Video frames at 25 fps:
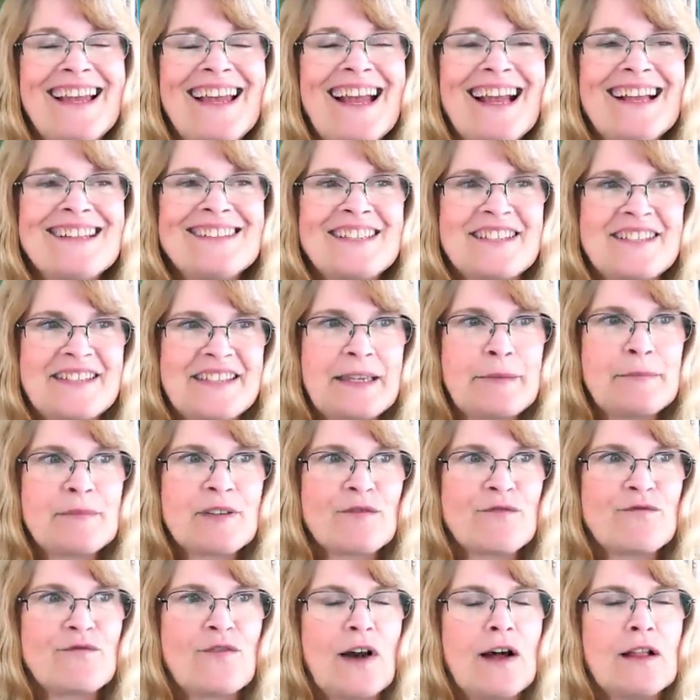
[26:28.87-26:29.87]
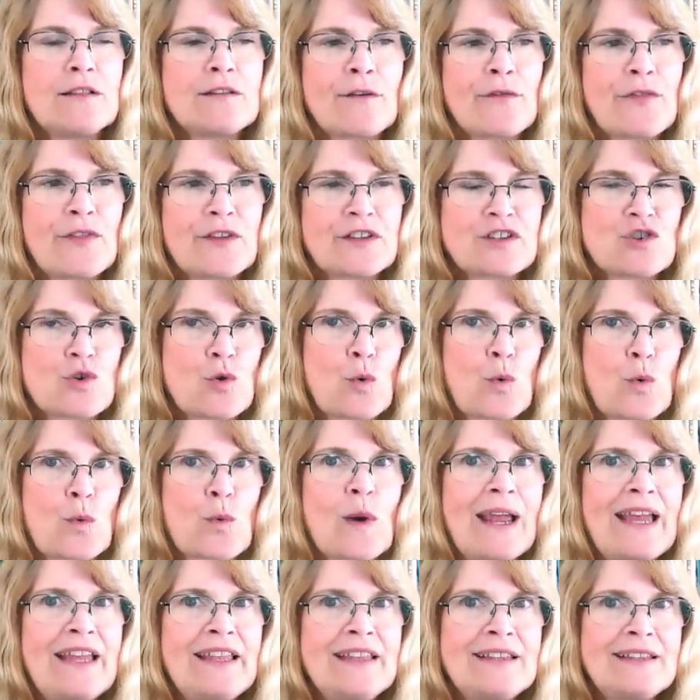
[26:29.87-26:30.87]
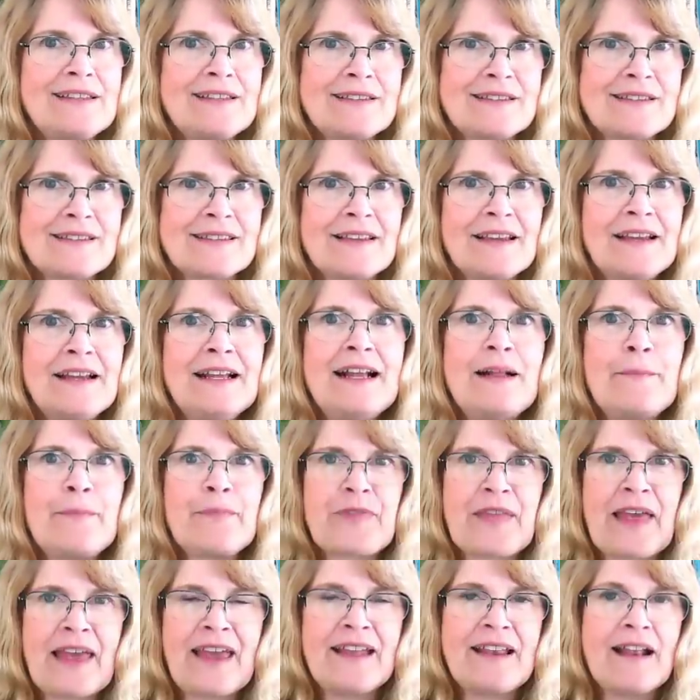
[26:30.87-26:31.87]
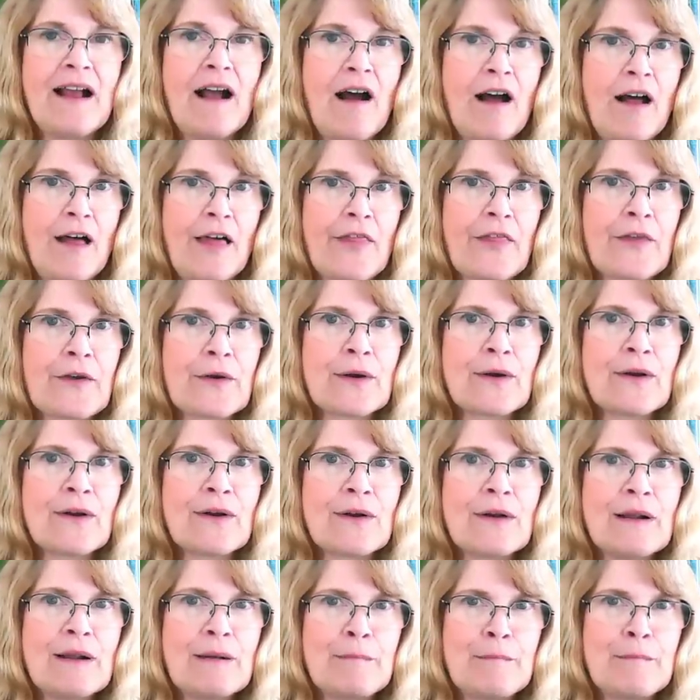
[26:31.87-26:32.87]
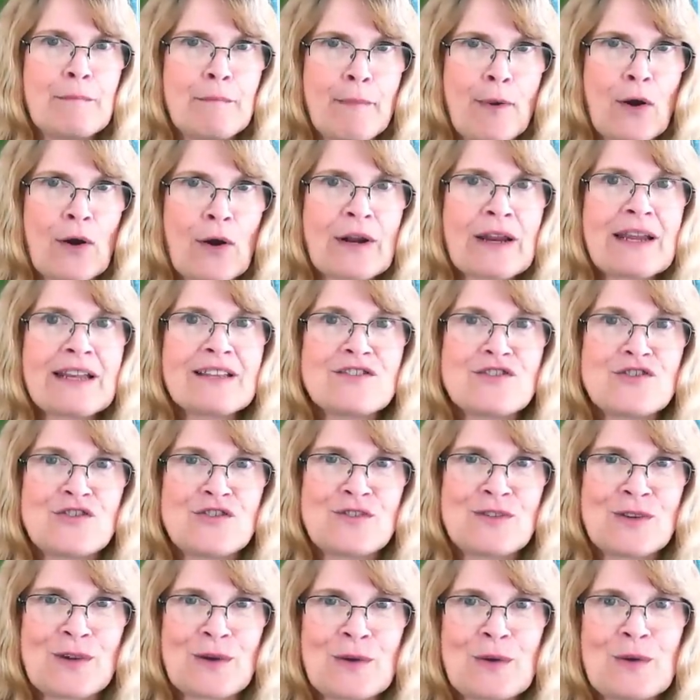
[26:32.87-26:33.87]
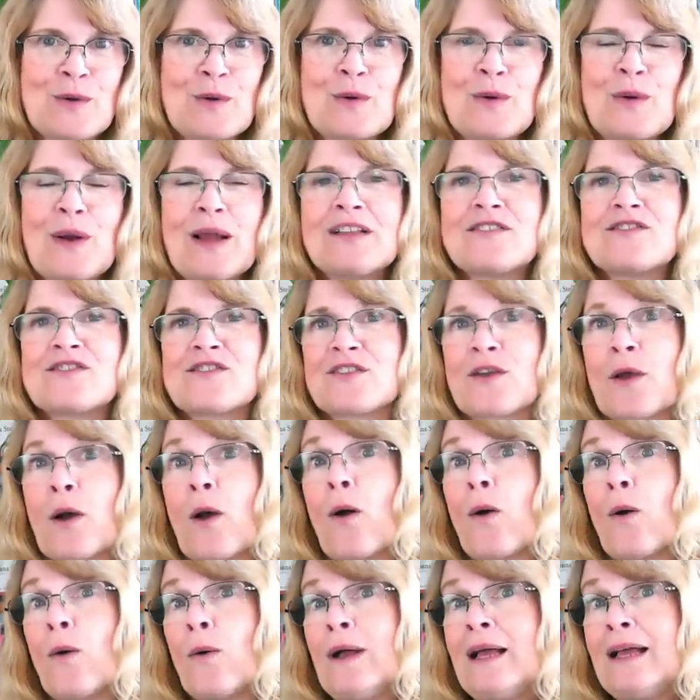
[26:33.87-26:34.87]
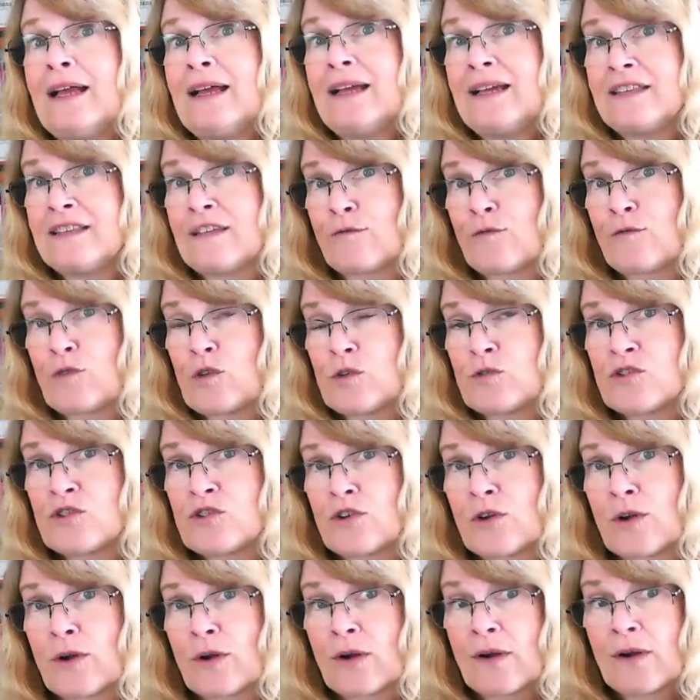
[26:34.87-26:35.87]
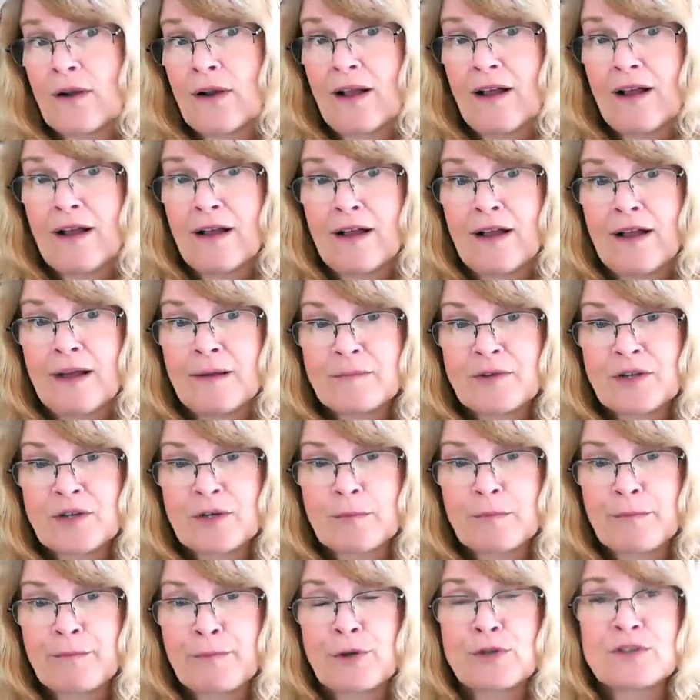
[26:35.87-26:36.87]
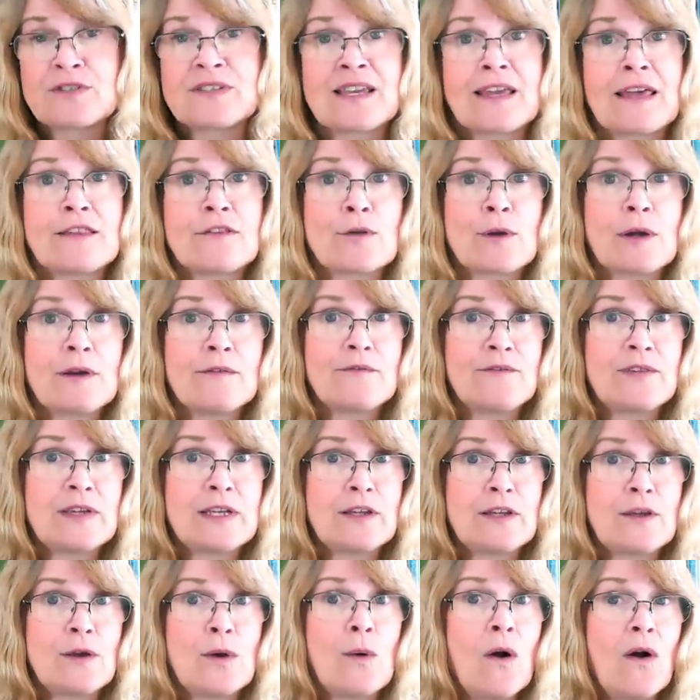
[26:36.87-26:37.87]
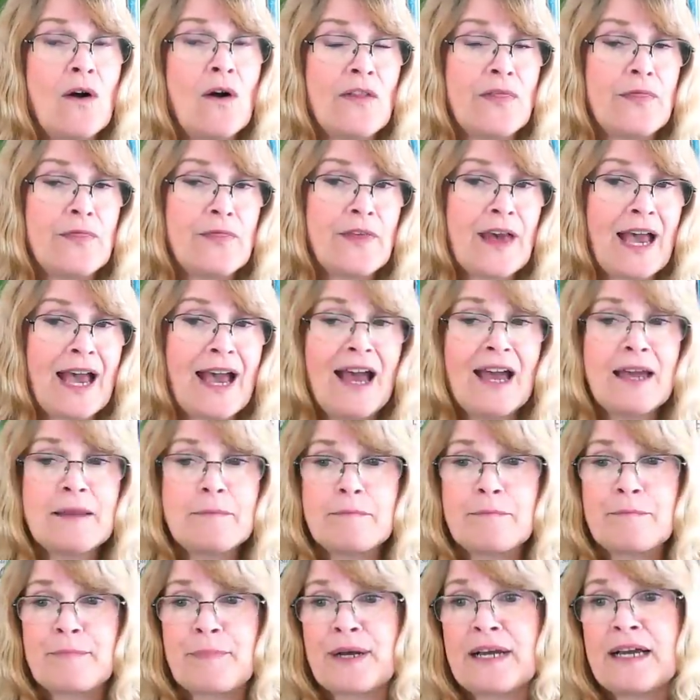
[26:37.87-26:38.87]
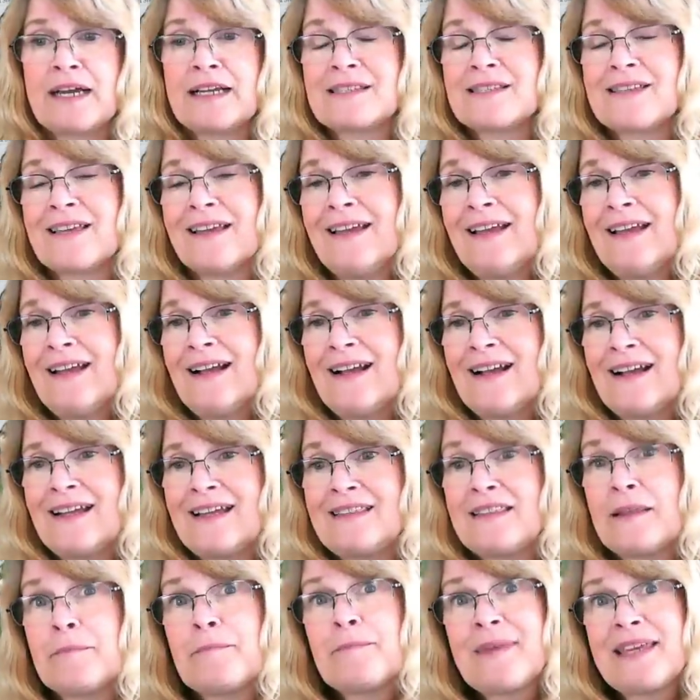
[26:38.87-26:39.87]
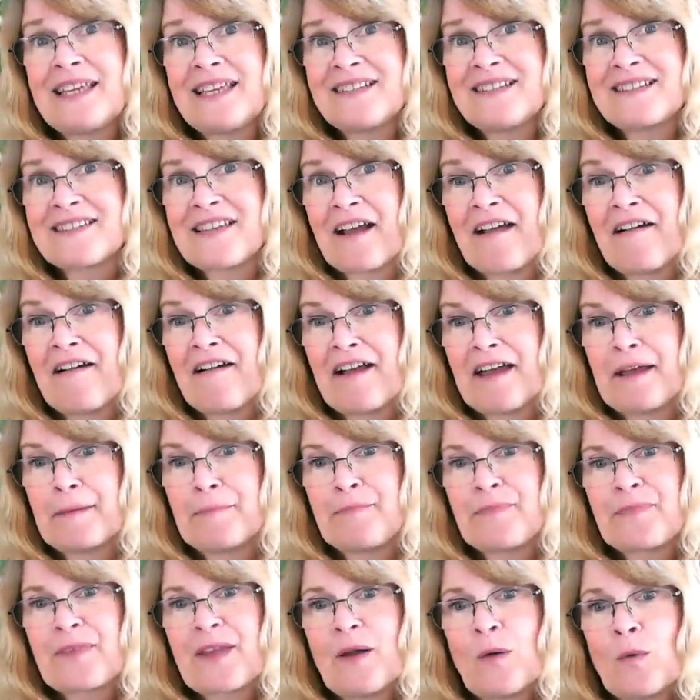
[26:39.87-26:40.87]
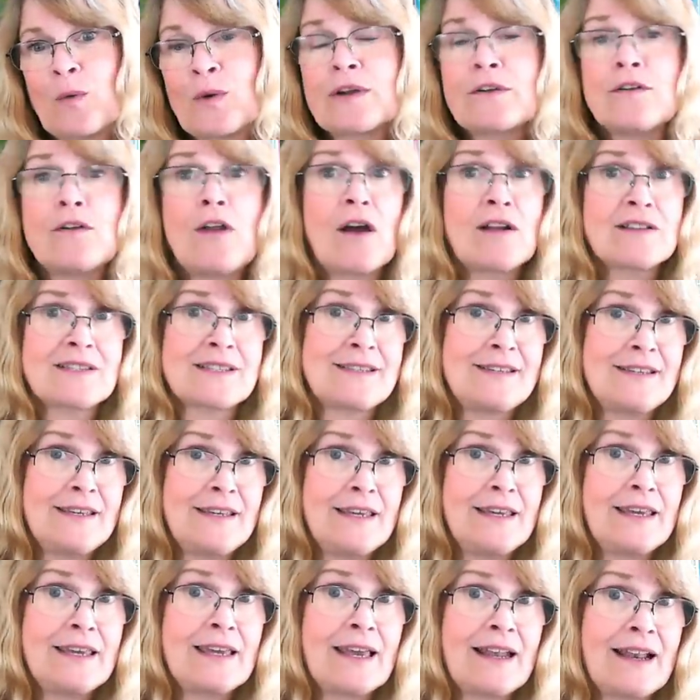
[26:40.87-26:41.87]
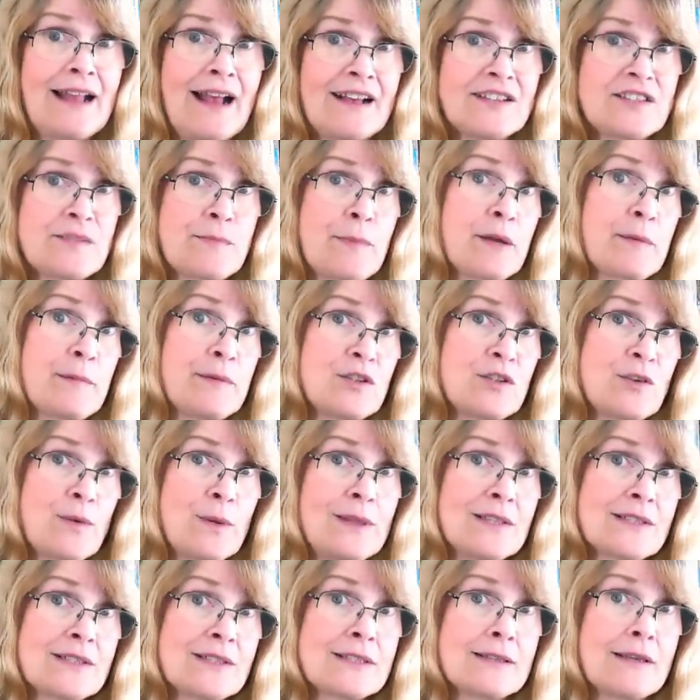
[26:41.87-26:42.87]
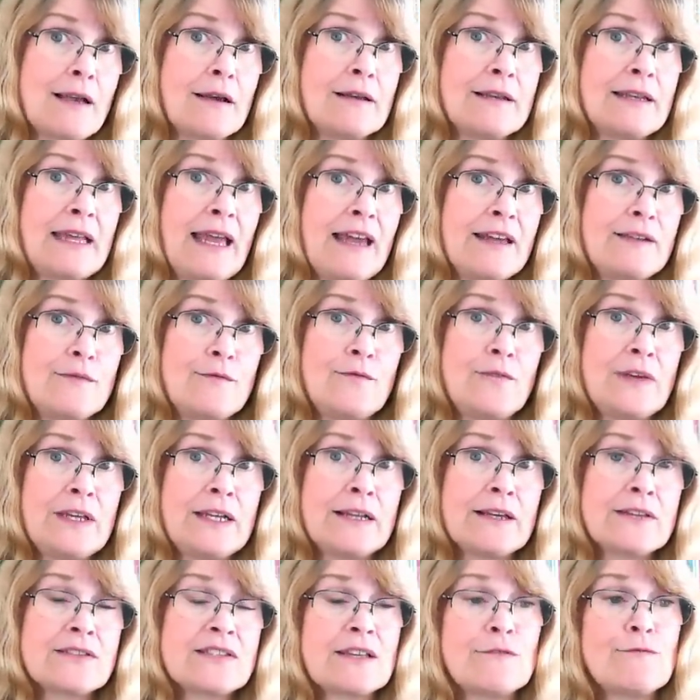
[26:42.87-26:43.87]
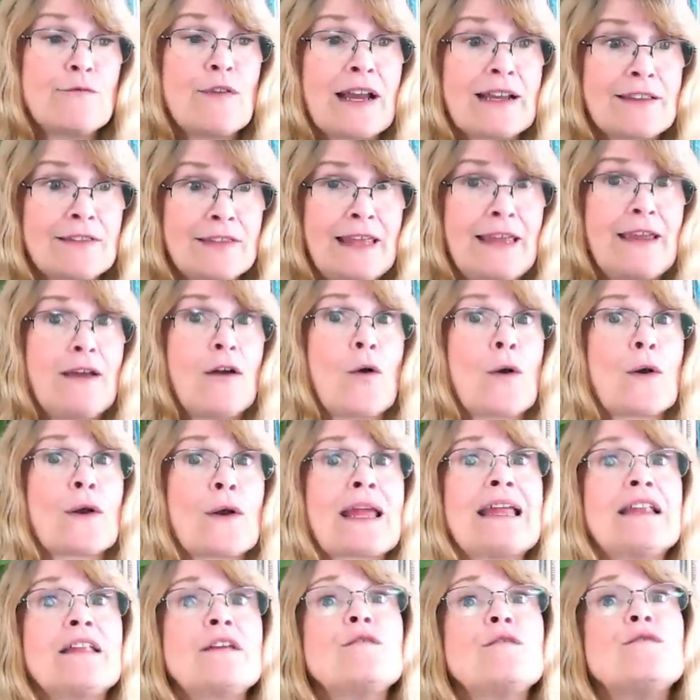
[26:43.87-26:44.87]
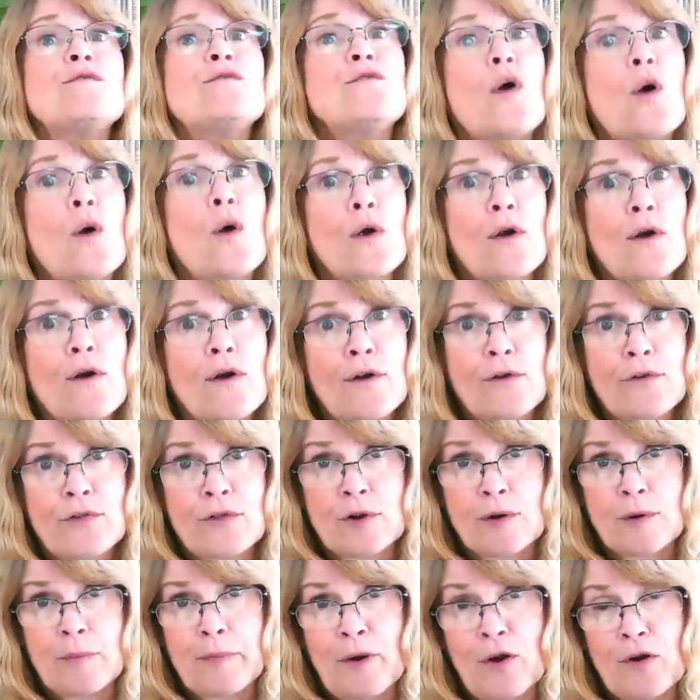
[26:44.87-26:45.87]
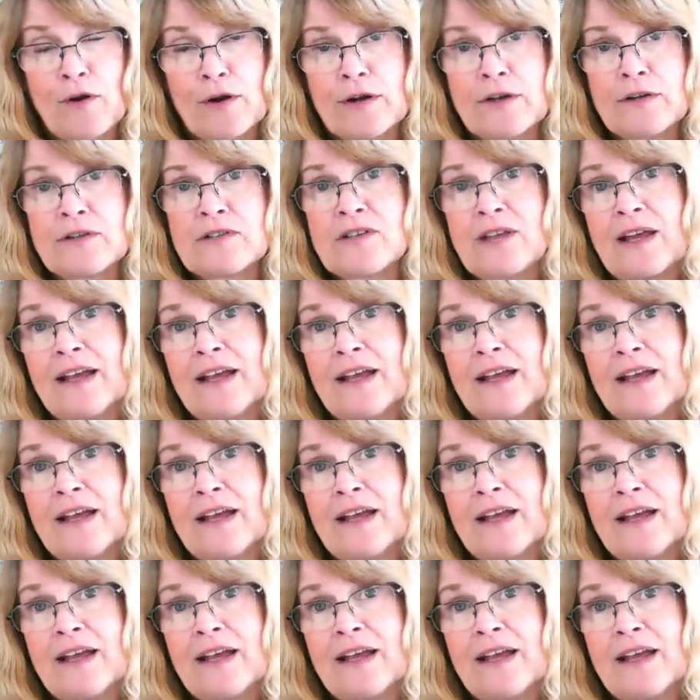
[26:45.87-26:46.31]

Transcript: And they seem to follow the trends that other markets do. And so in the future, I'm going to put together a video on that. But in the meantime, we're not seeing an aspect between the Sun and Venus. In fact, they are getting farther apart.